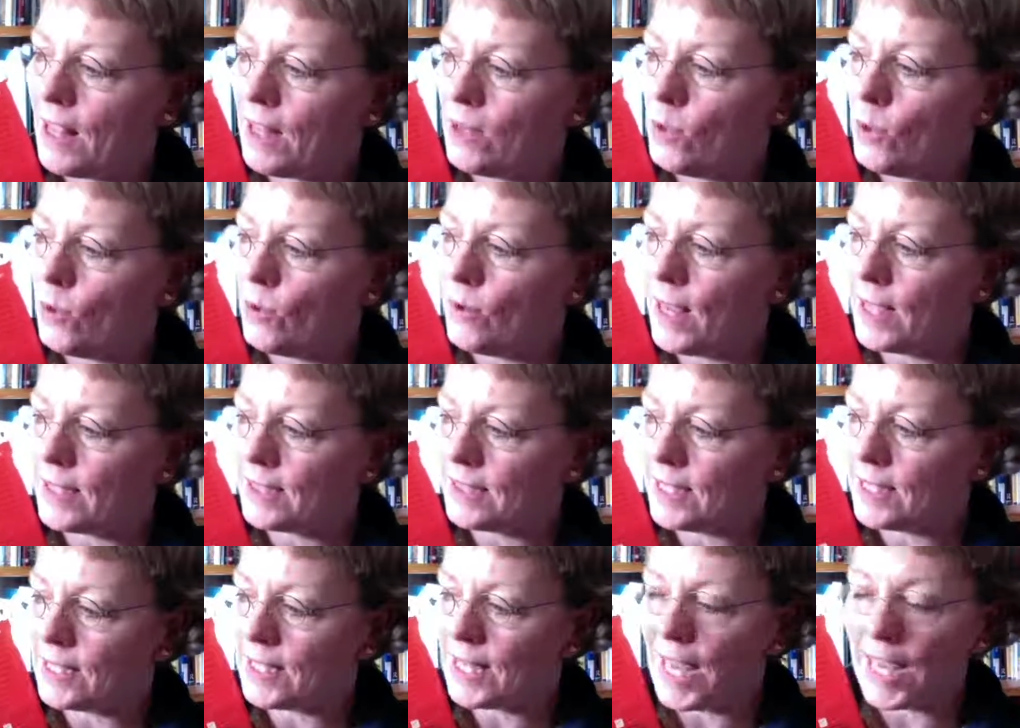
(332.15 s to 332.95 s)
Laura
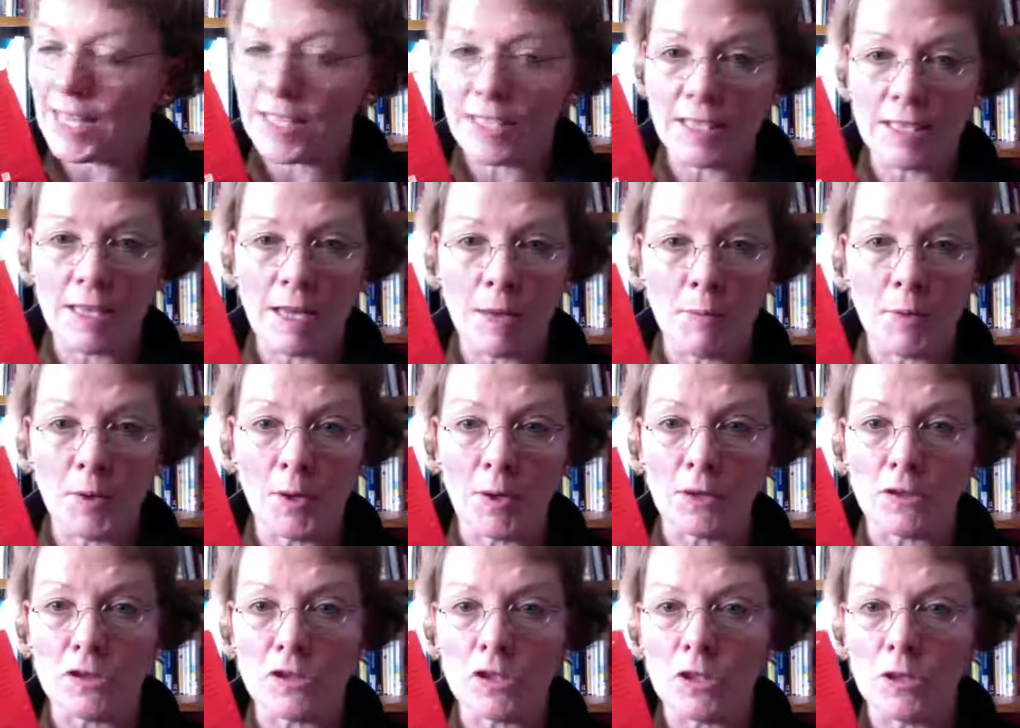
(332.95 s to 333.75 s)
has dedicated her
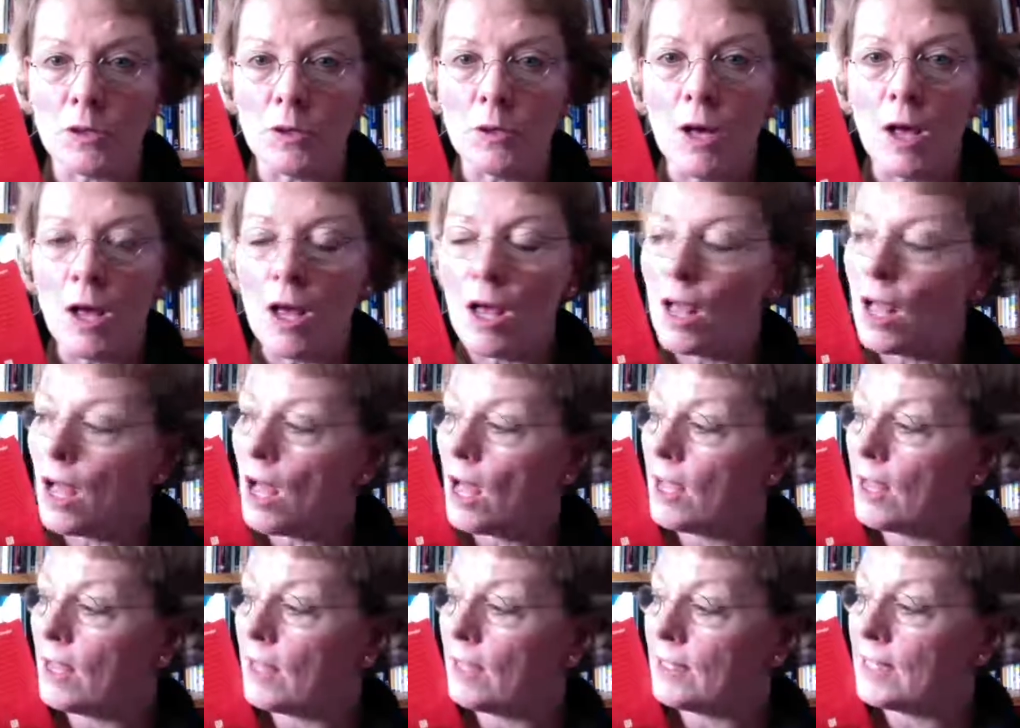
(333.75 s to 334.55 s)
book to
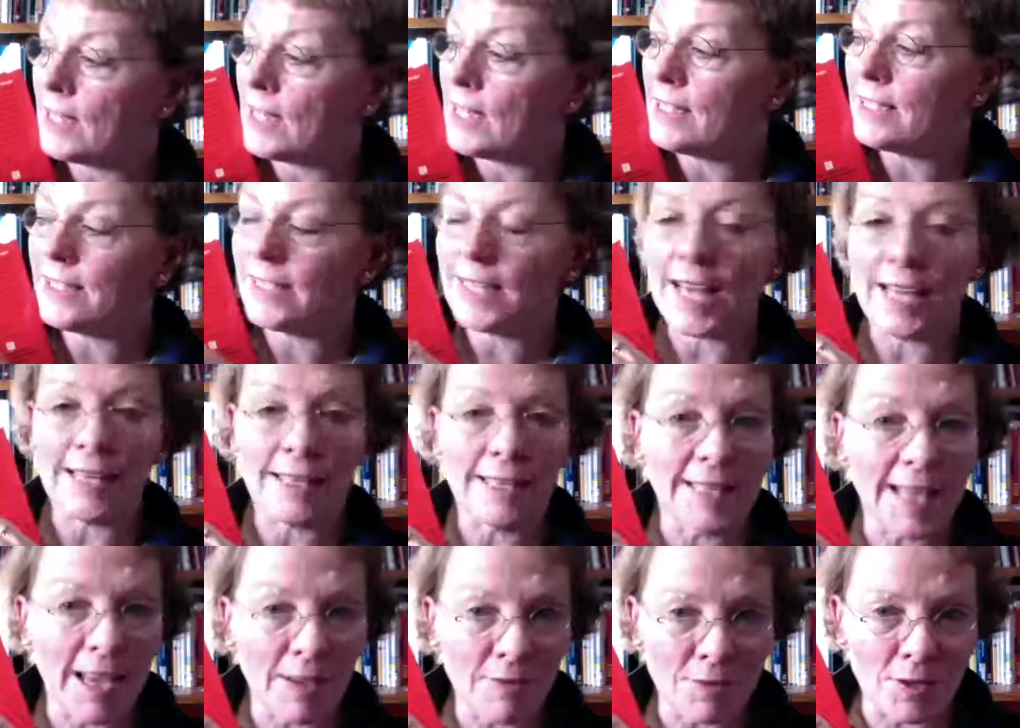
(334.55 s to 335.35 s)
her niece
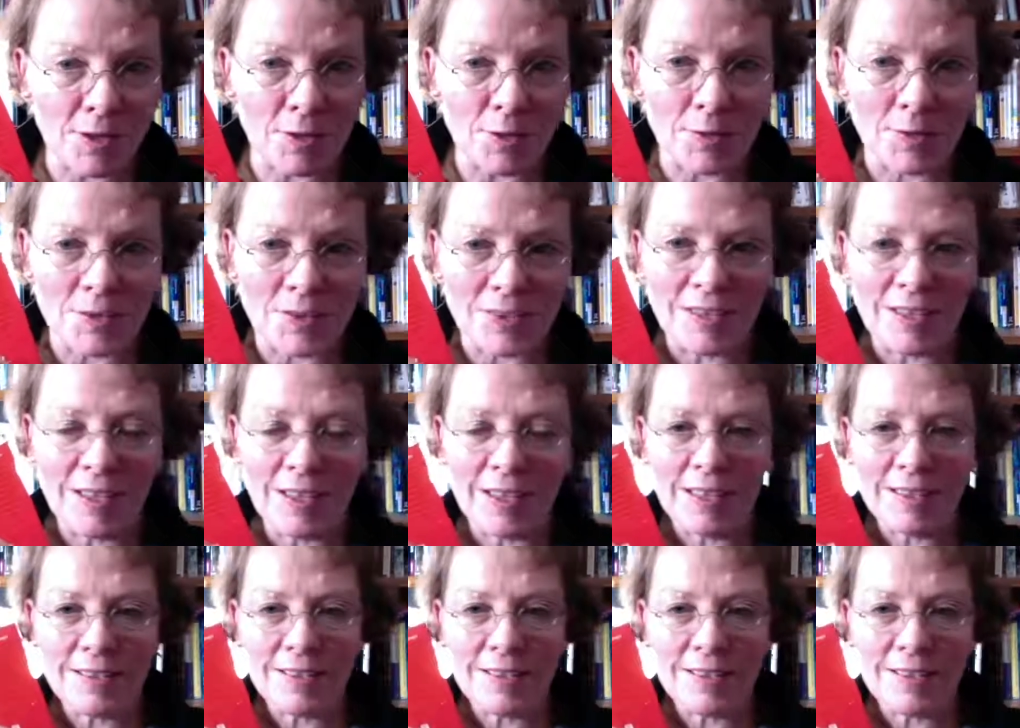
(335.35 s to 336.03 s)
and nephews,